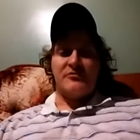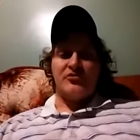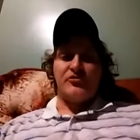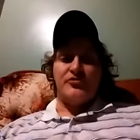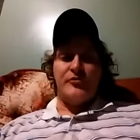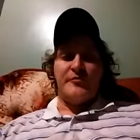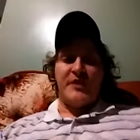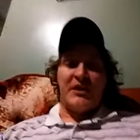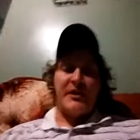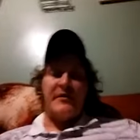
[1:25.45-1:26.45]
to
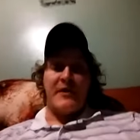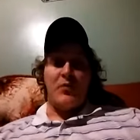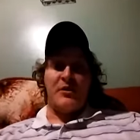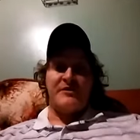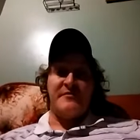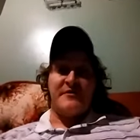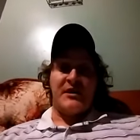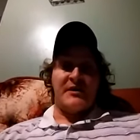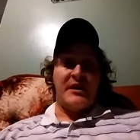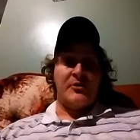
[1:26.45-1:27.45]
find they want to
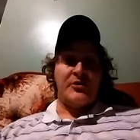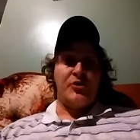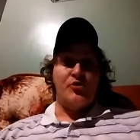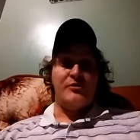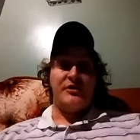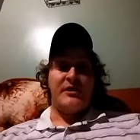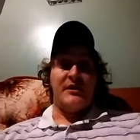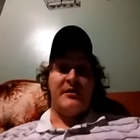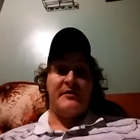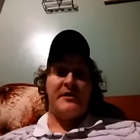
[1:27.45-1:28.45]
find out who shut
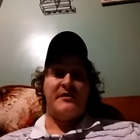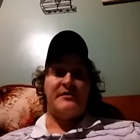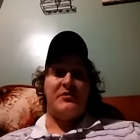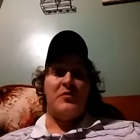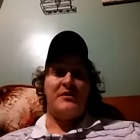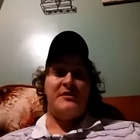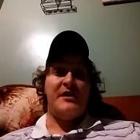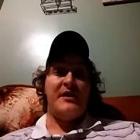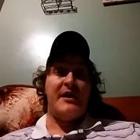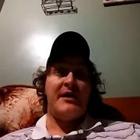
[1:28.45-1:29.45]
down the
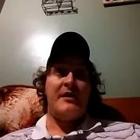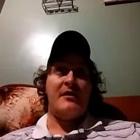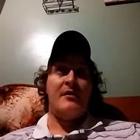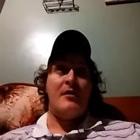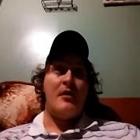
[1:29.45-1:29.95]
Kicksey-winsey and